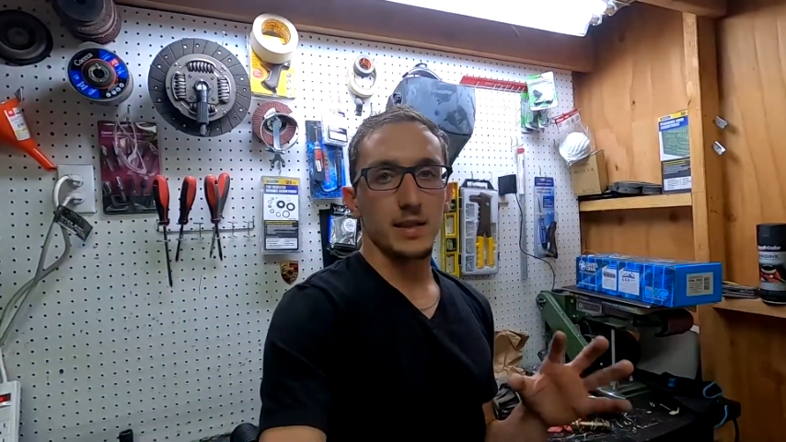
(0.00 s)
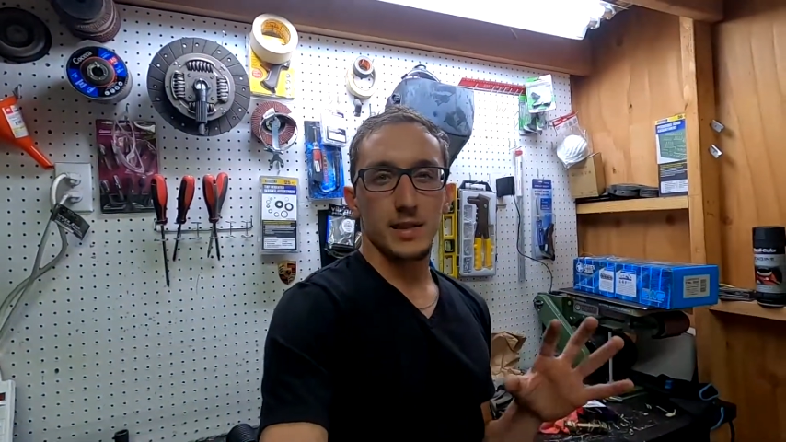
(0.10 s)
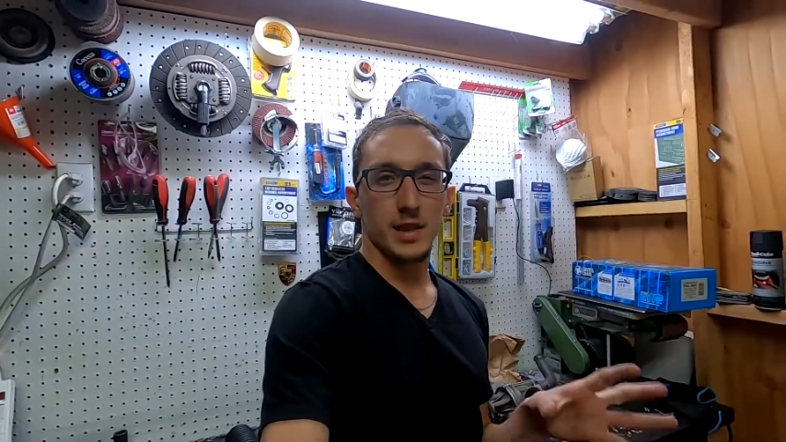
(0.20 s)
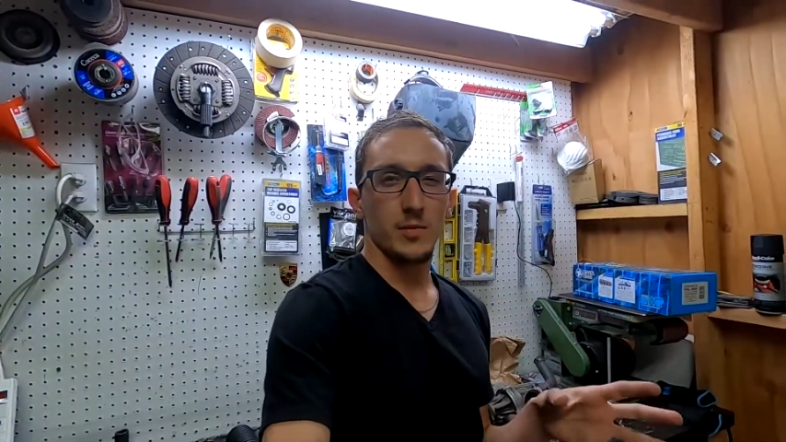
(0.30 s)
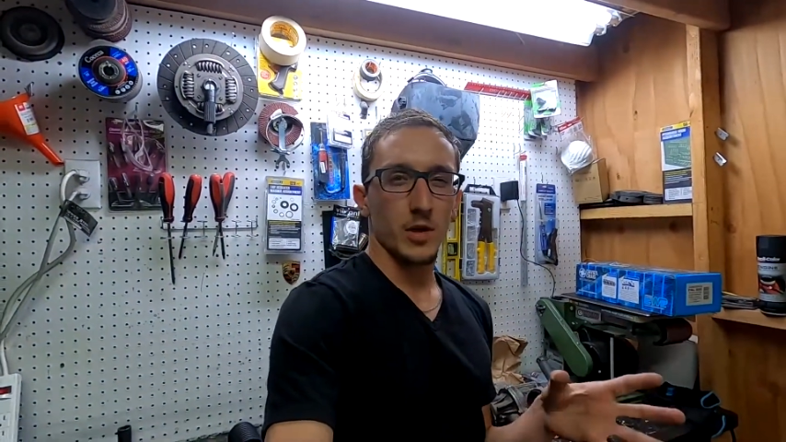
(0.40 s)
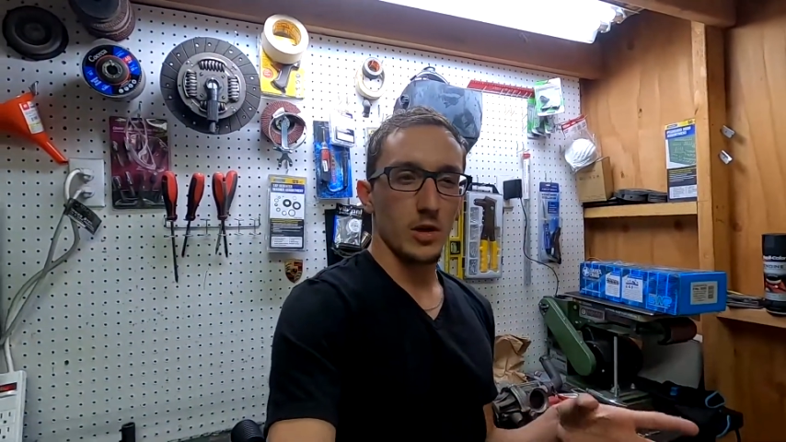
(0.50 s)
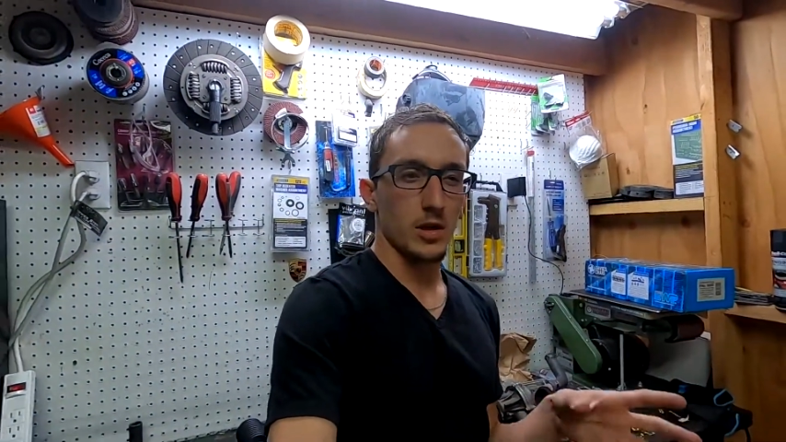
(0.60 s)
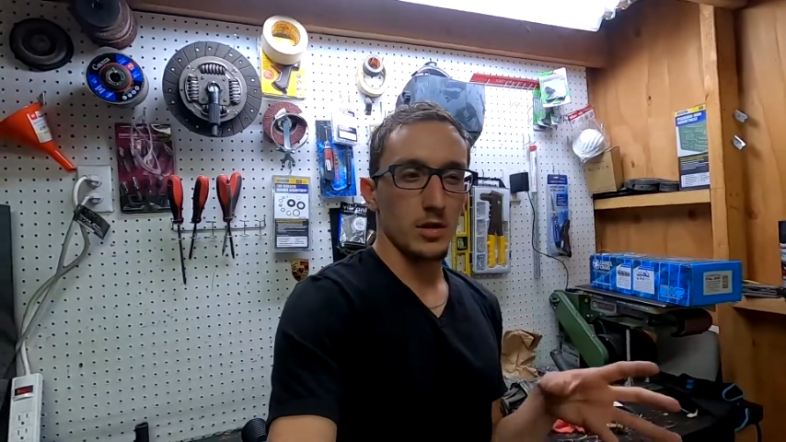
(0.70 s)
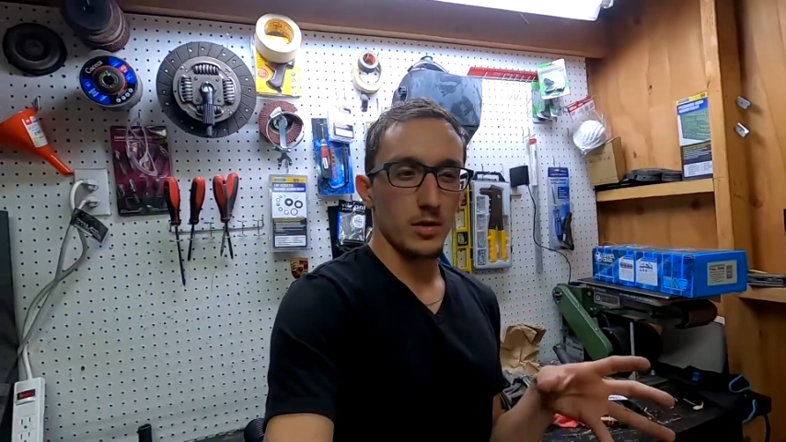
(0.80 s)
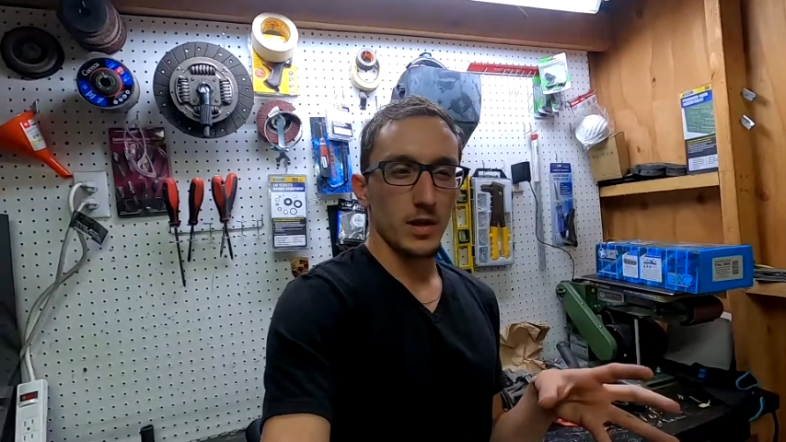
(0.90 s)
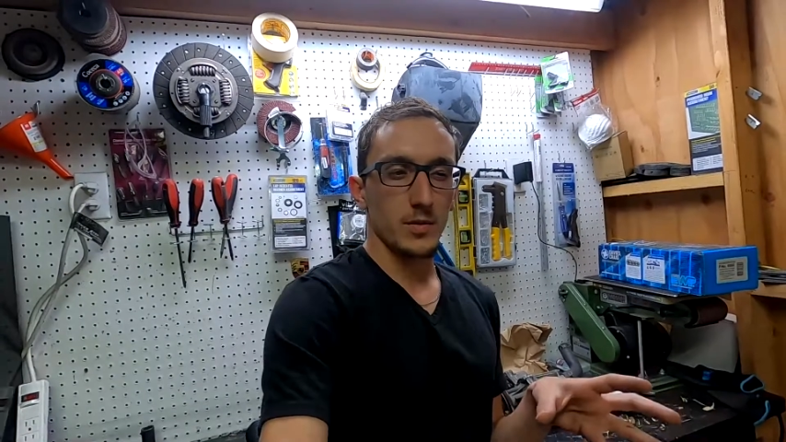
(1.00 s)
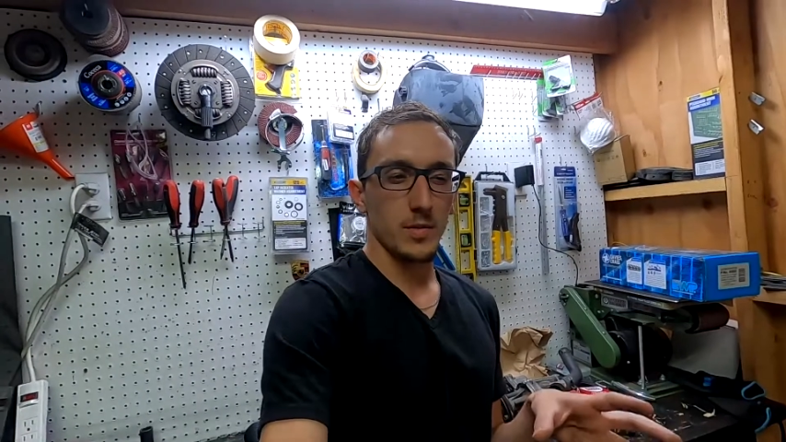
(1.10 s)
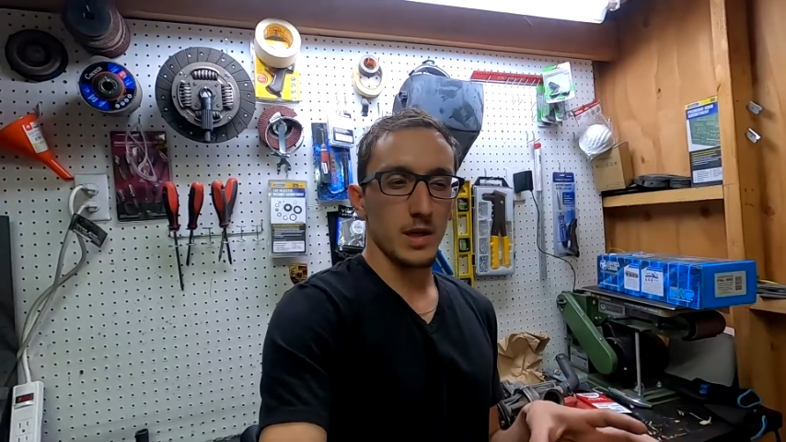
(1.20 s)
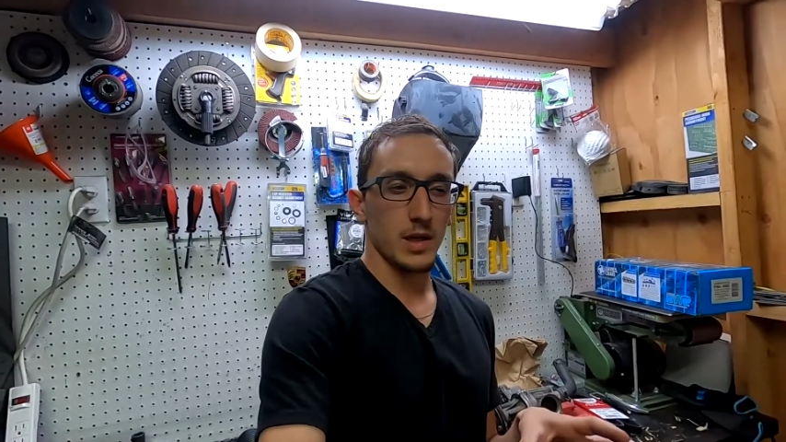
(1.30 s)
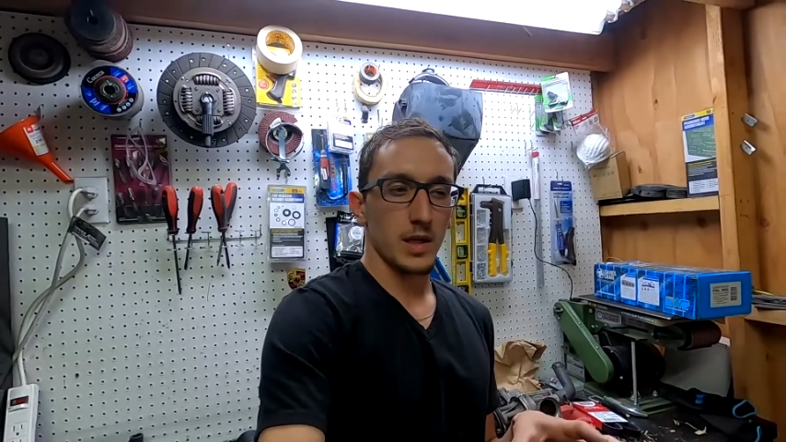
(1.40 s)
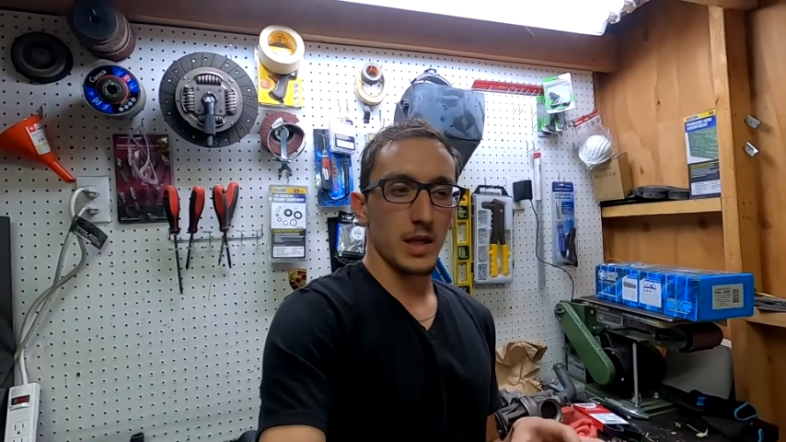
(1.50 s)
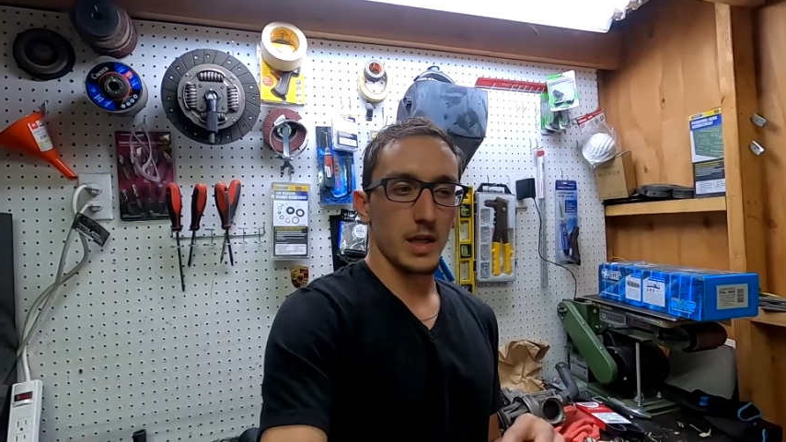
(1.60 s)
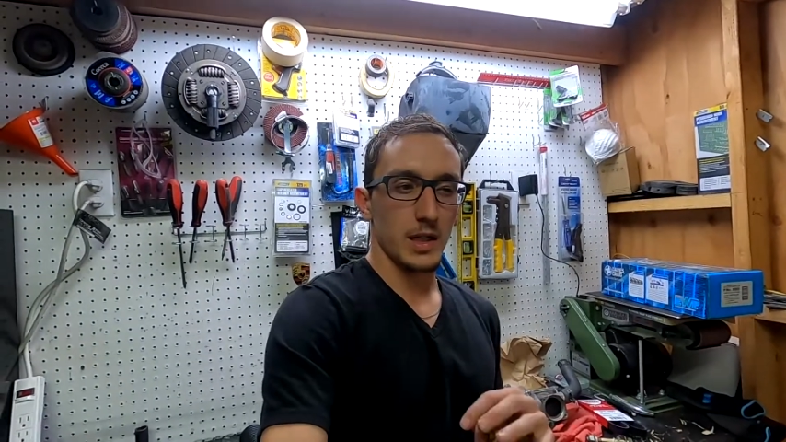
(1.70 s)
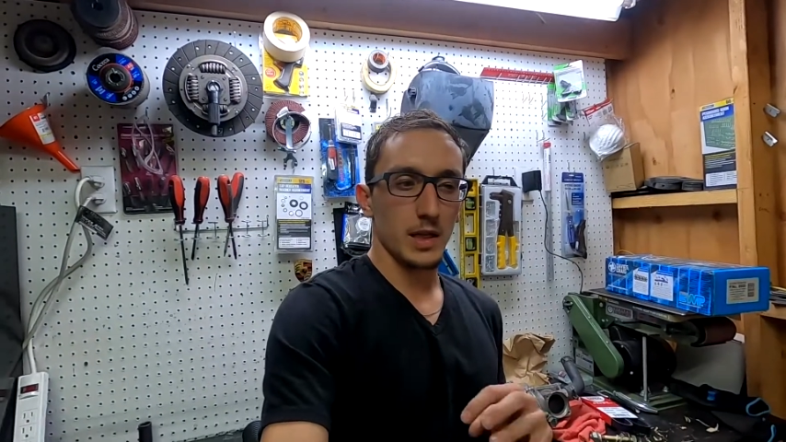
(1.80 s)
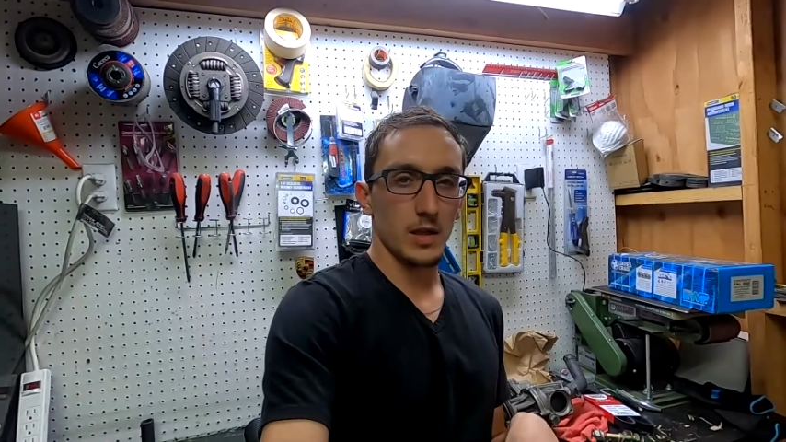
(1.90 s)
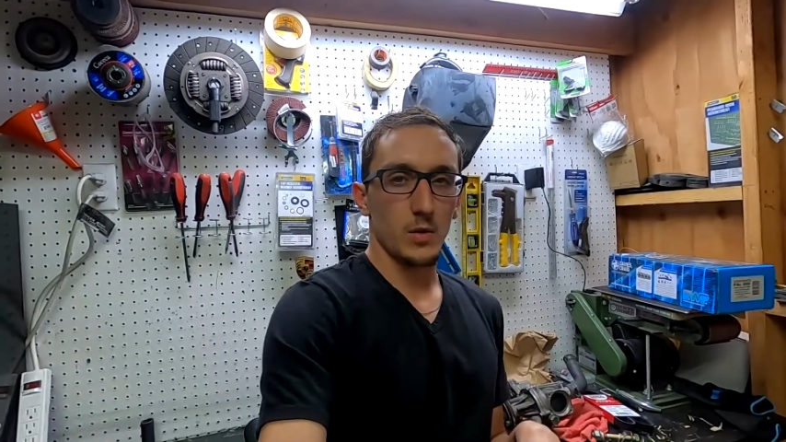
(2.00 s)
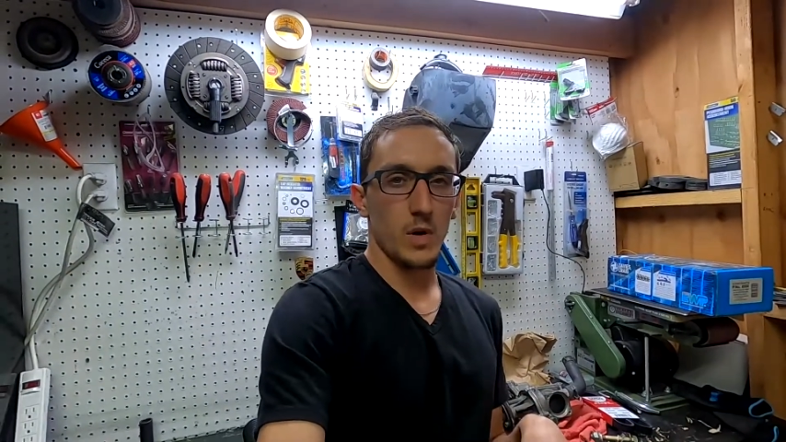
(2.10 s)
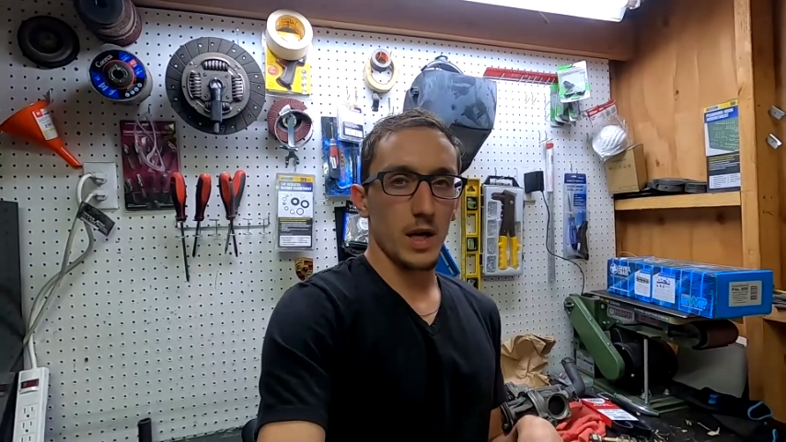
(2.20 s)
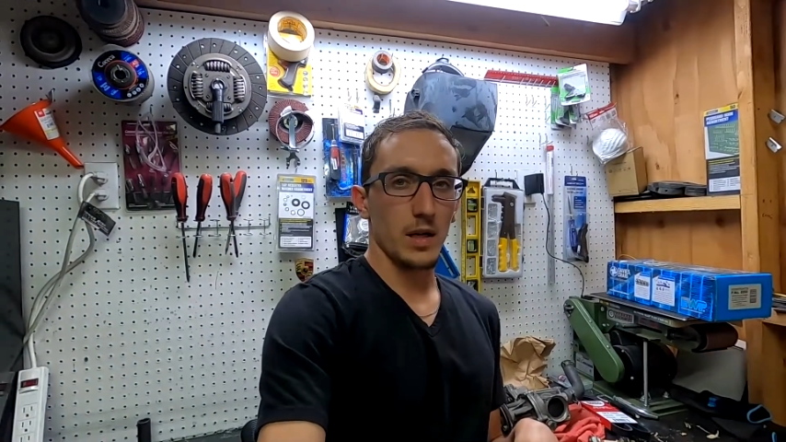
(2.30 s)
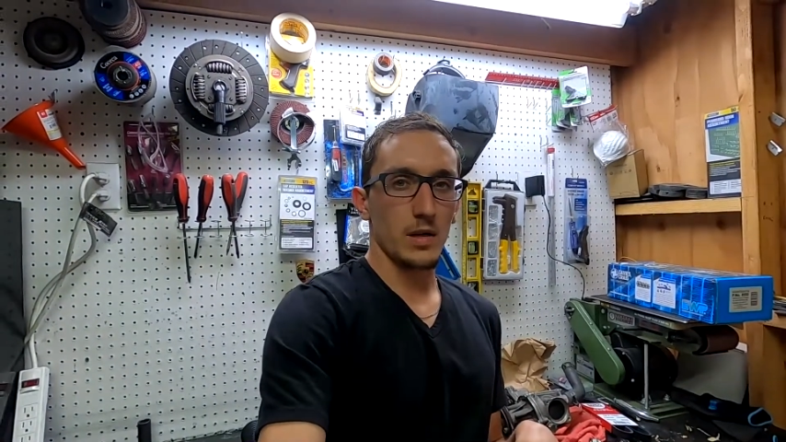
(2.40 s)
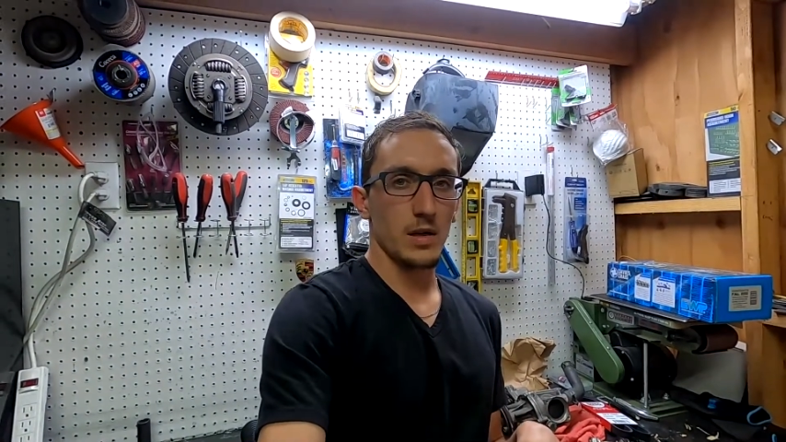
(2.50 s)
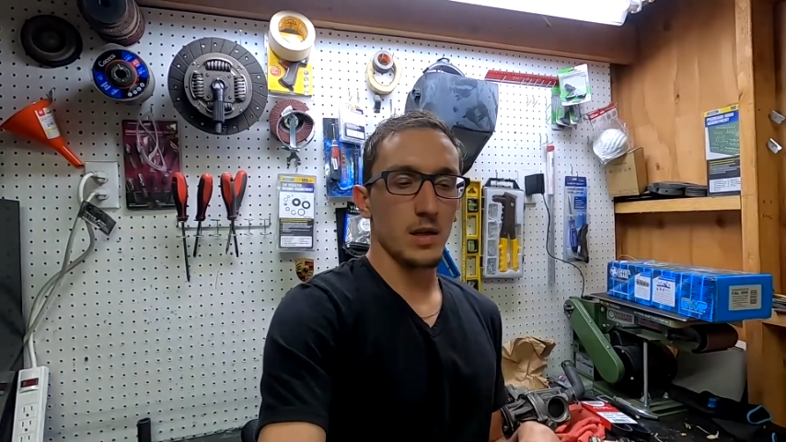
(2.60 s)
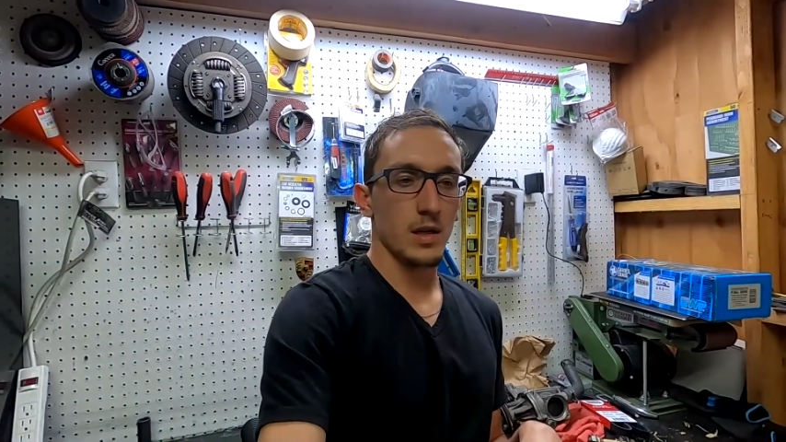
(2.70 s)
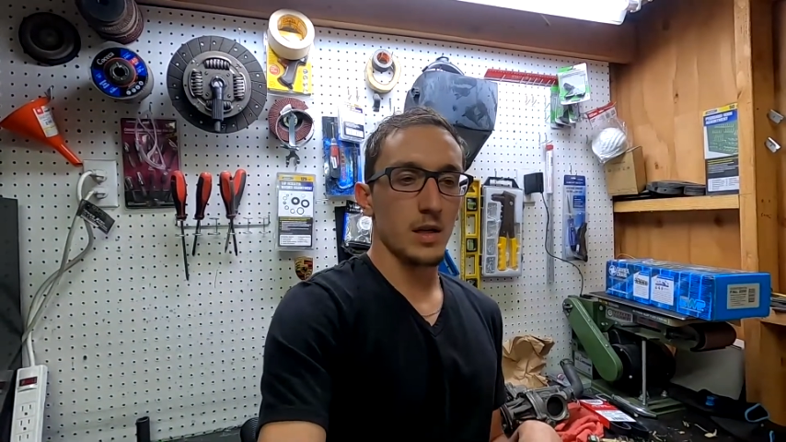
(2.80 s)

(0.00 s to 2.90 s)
can take my car to them and get it wired